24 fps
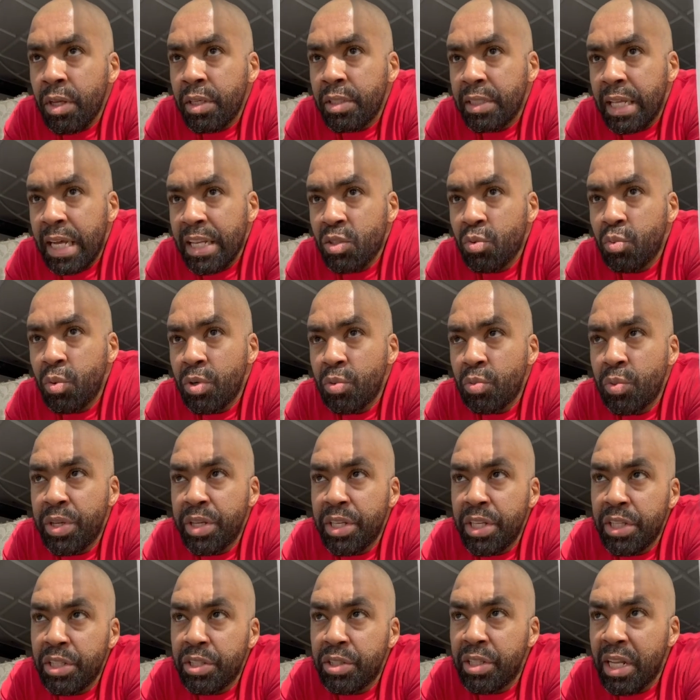That's what we
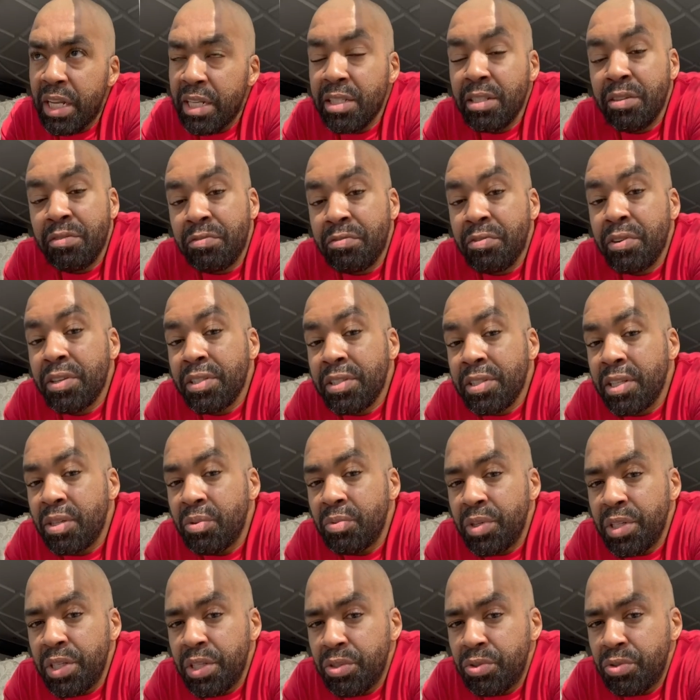need. That's the first thing
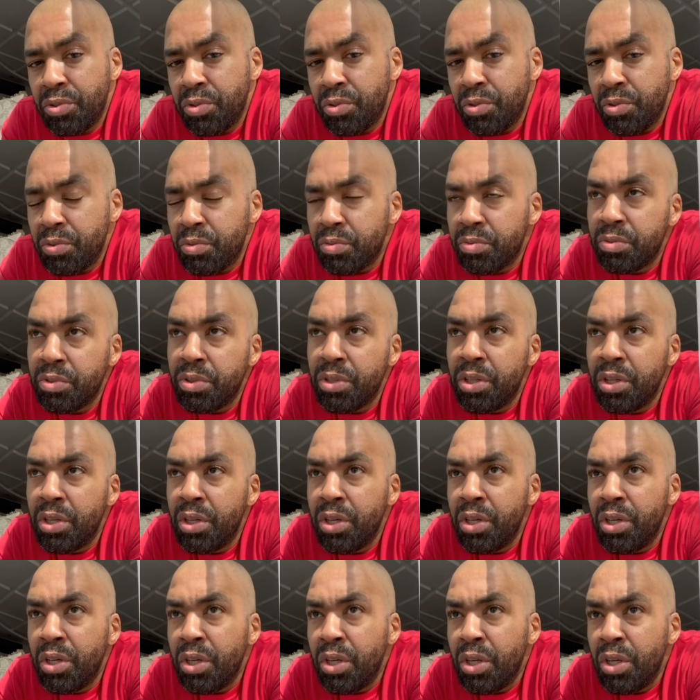we need to do.
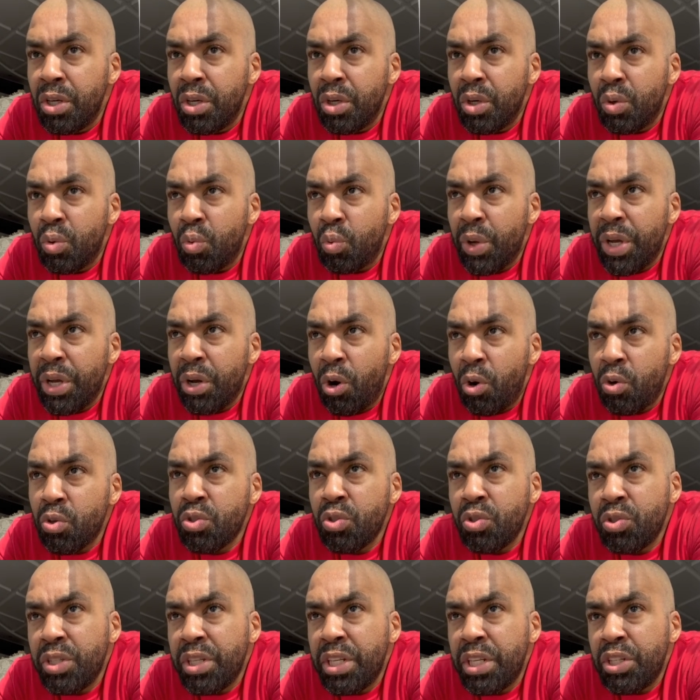We
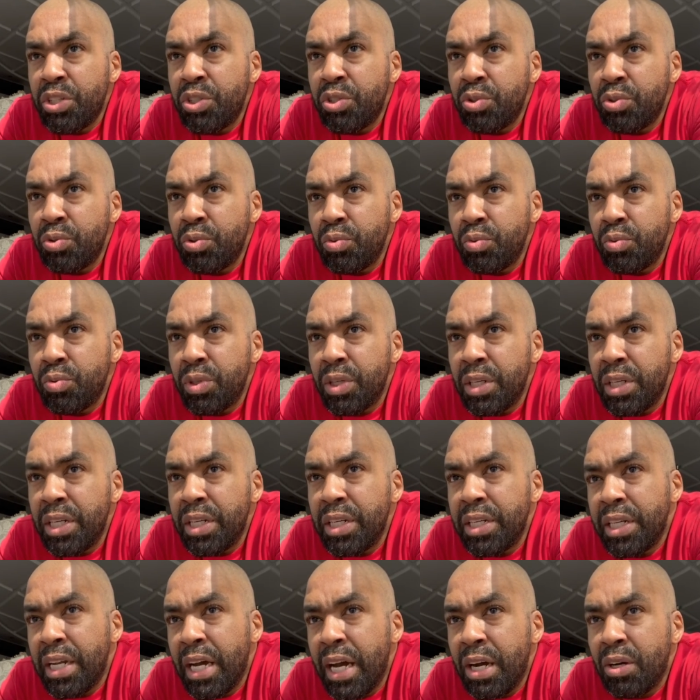also need to
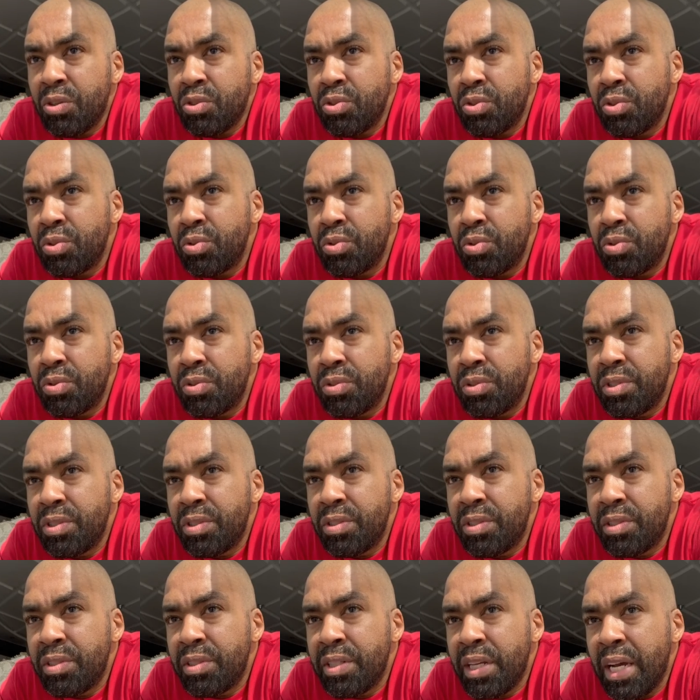learn how to
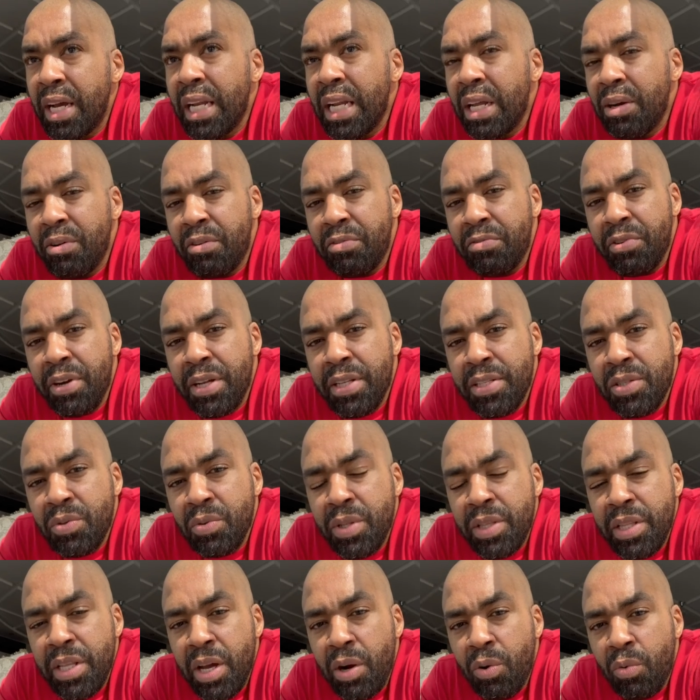tell our friends
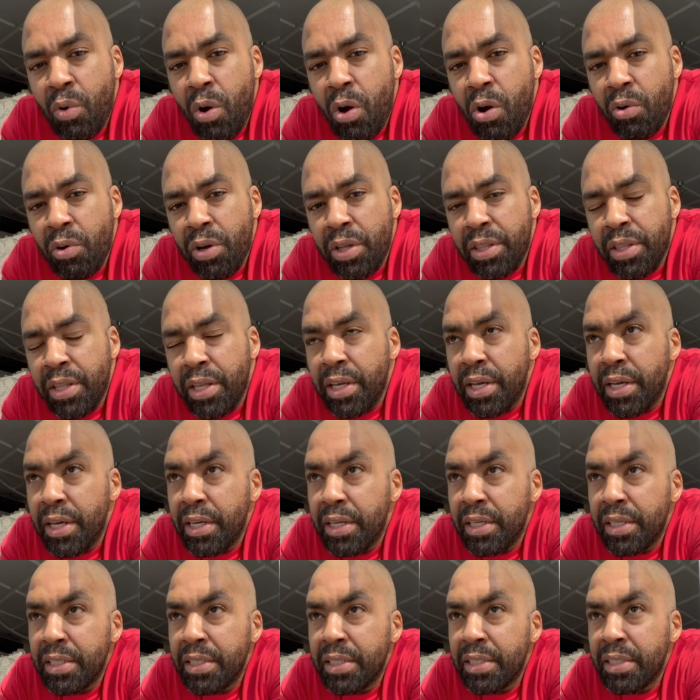when they're wrong and
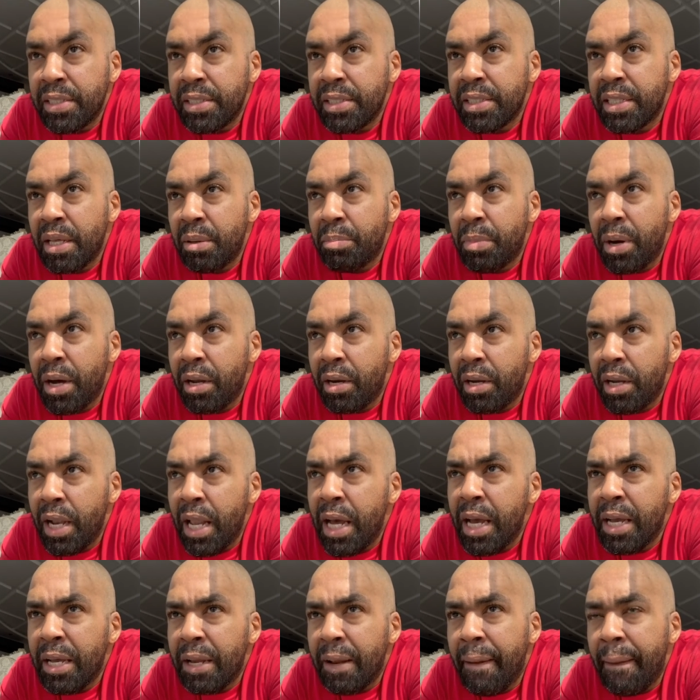they step out of
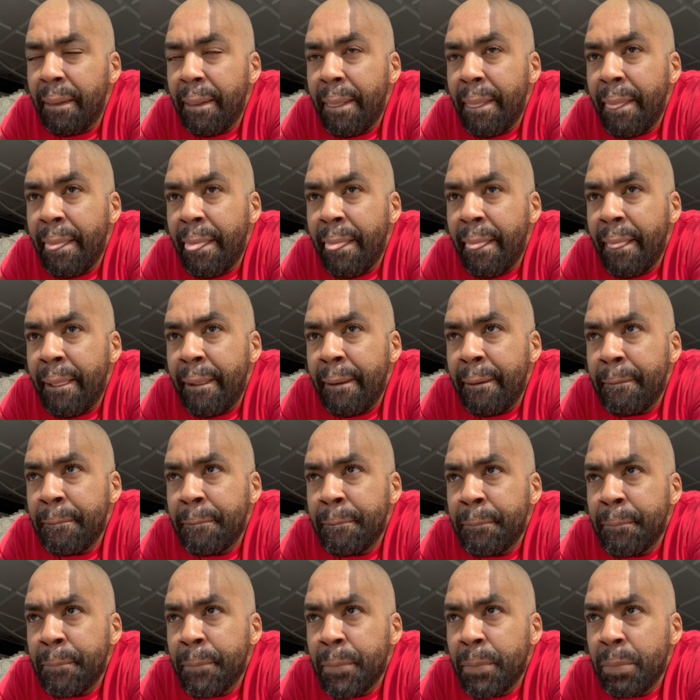line.
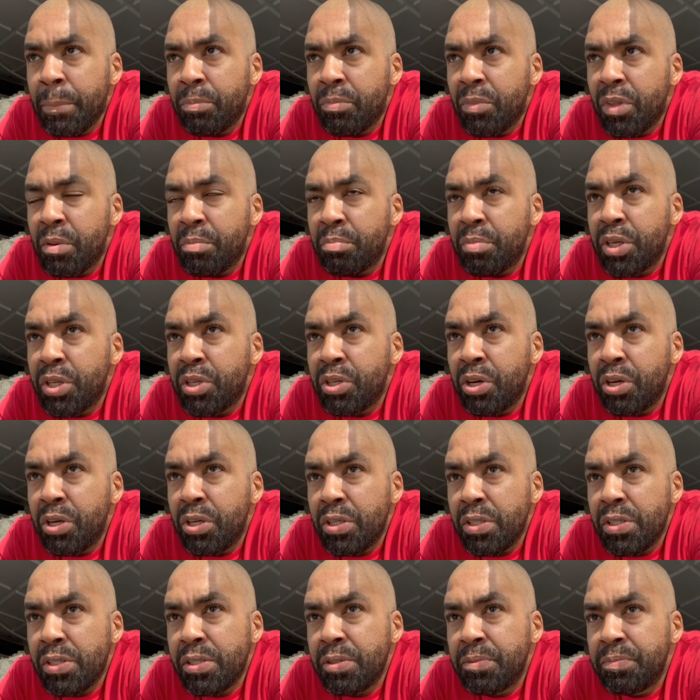
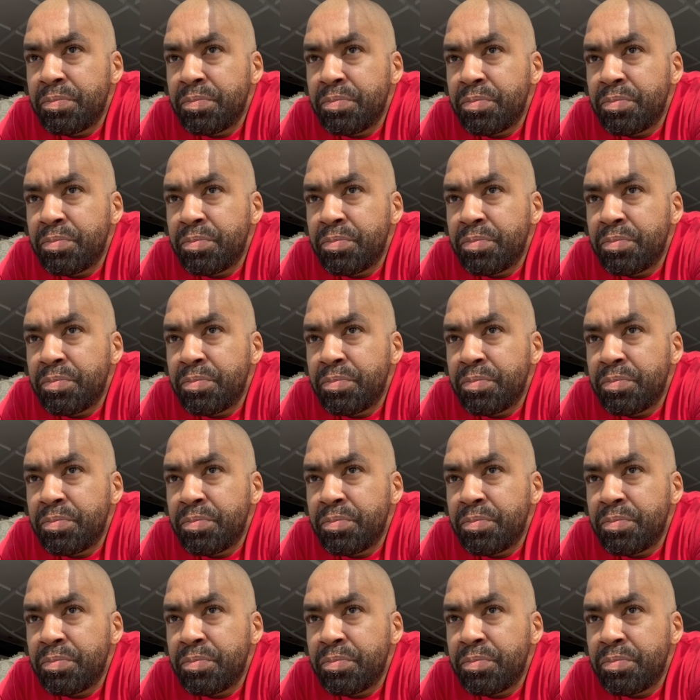Because